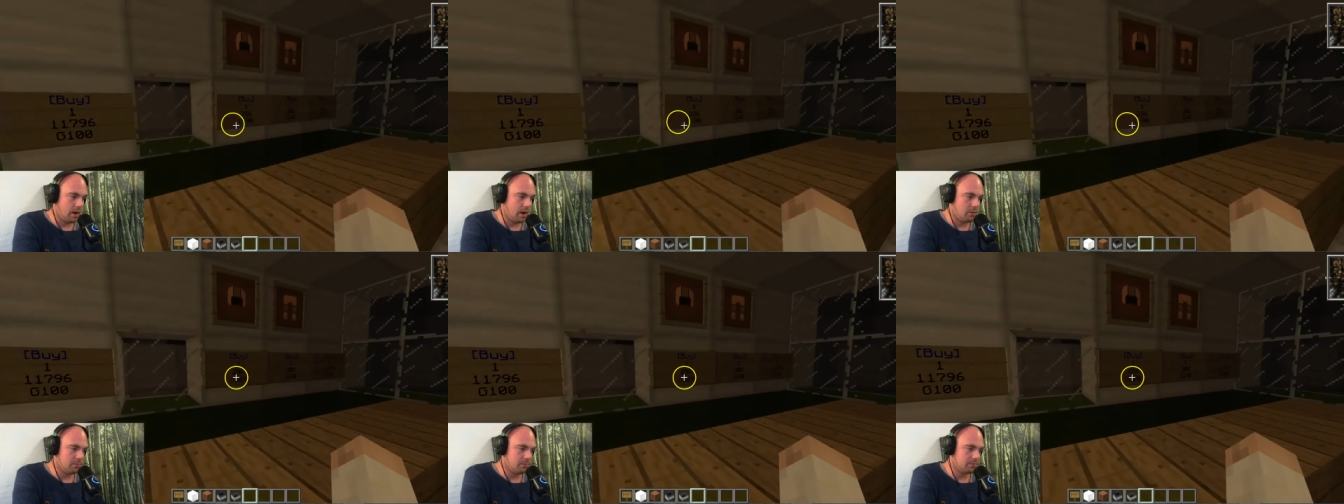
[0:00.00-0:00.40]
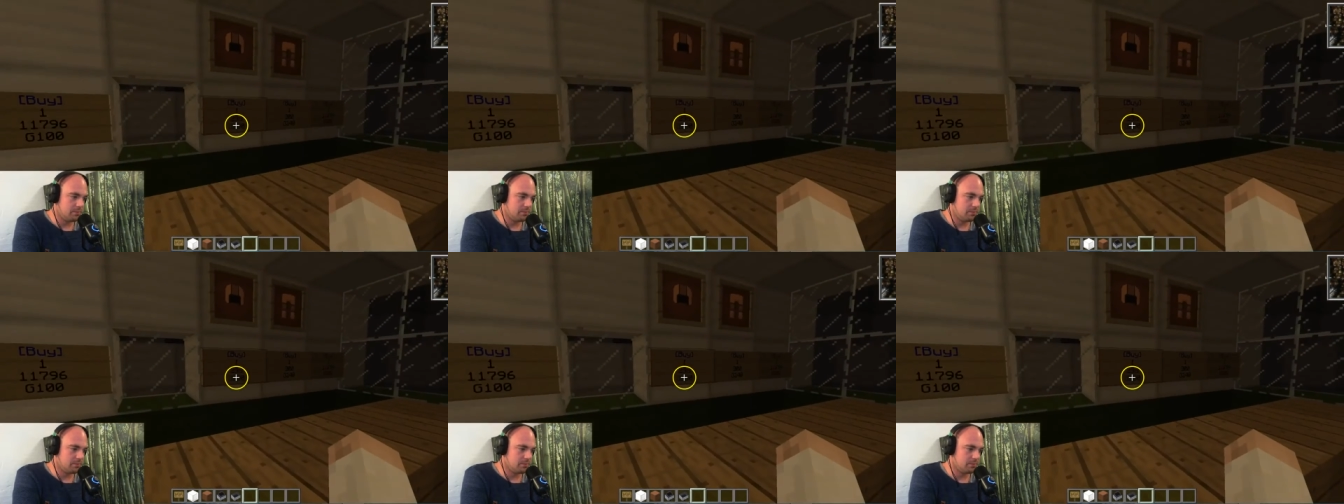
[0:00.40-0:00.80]
wow,
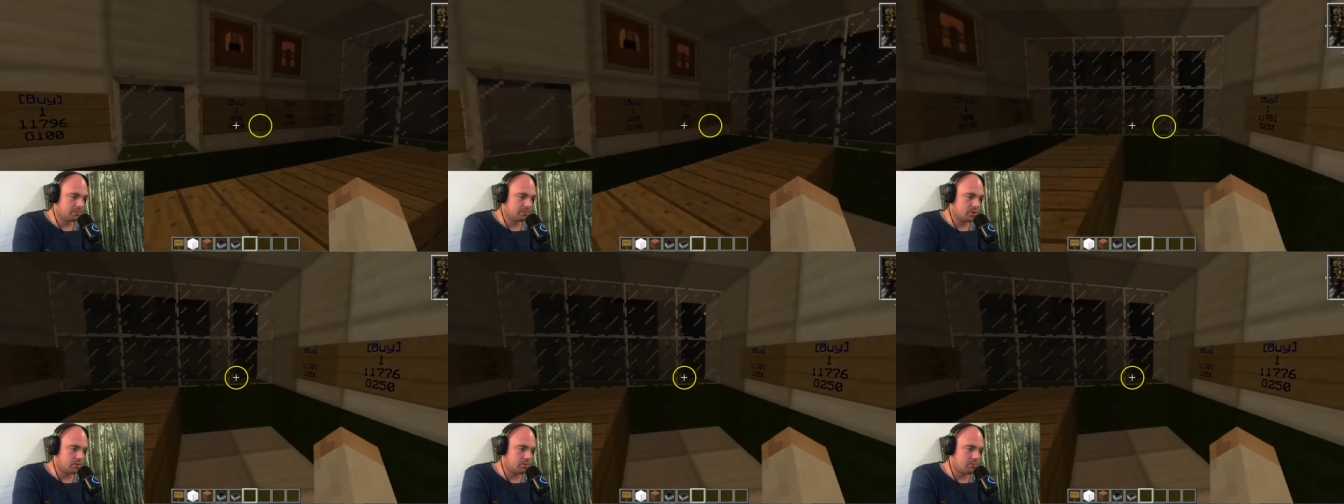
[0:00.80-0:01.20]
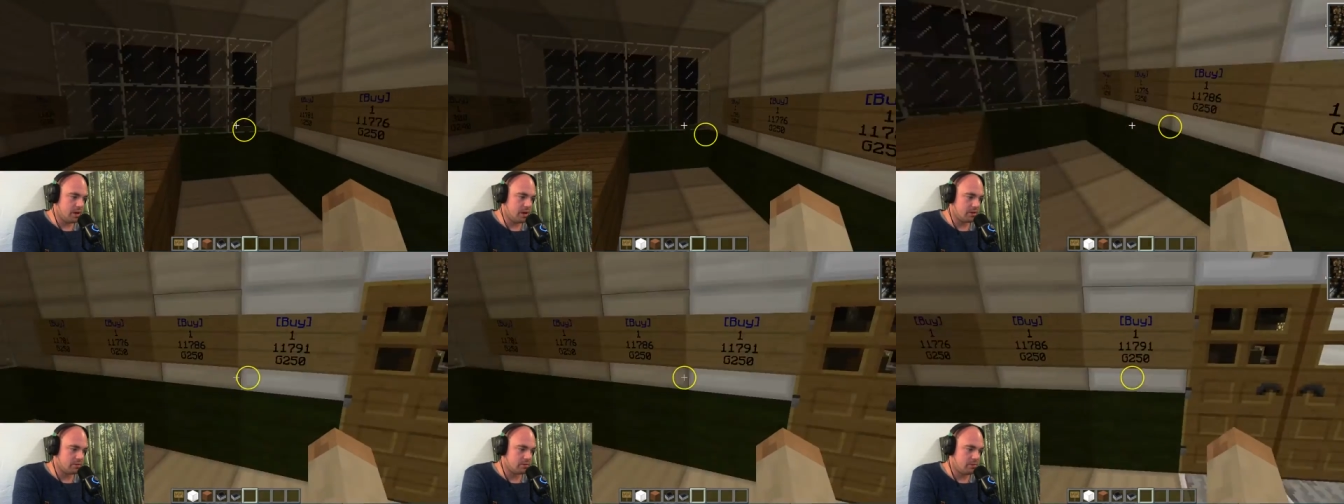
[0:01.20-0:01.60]
you can
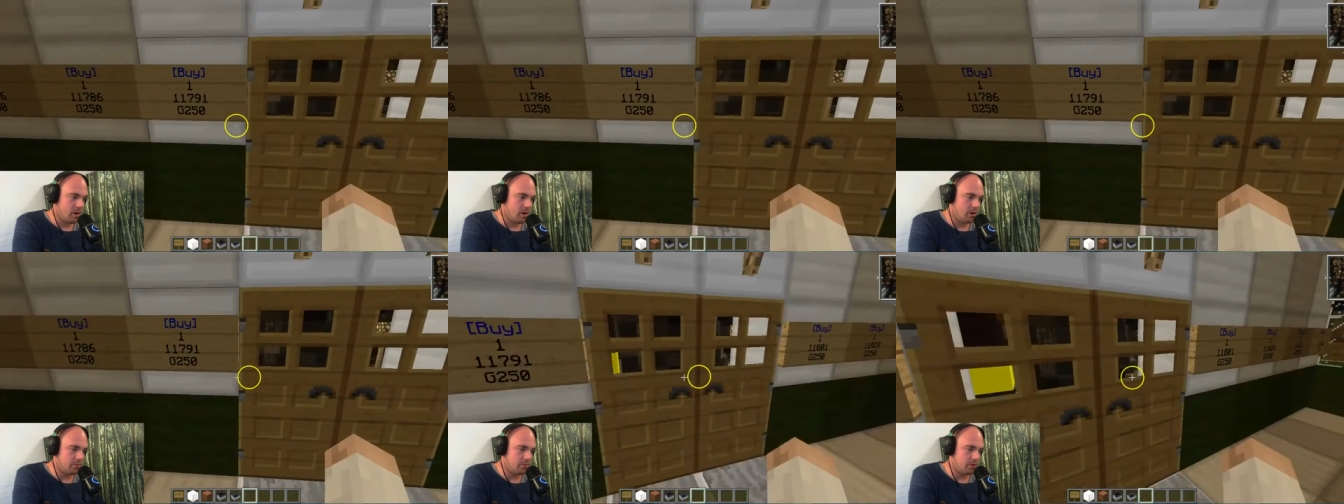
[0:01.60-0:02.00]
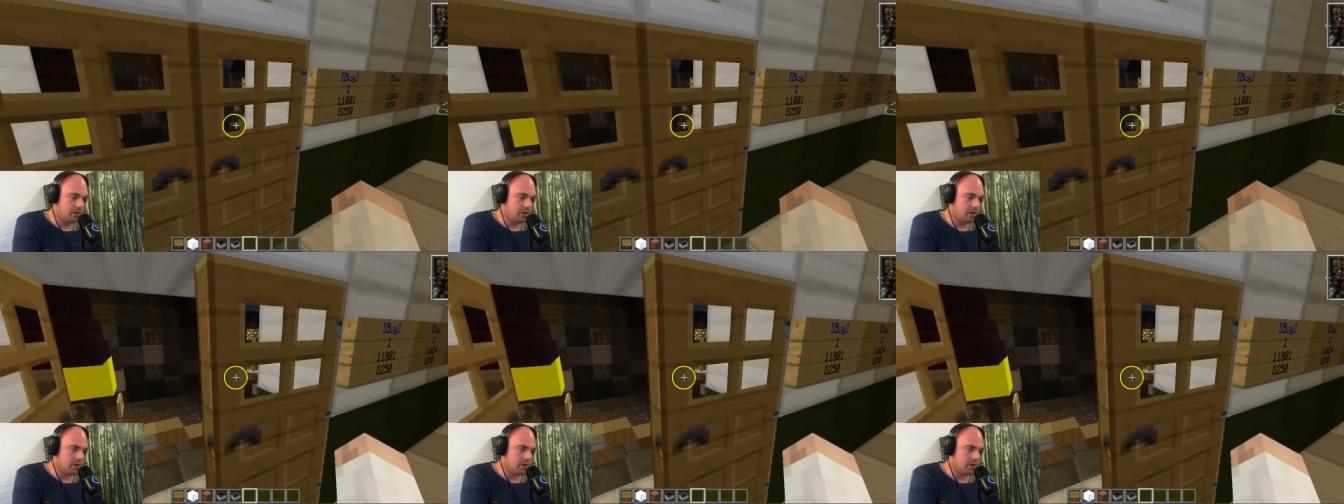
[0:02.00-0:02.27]
buy some armor in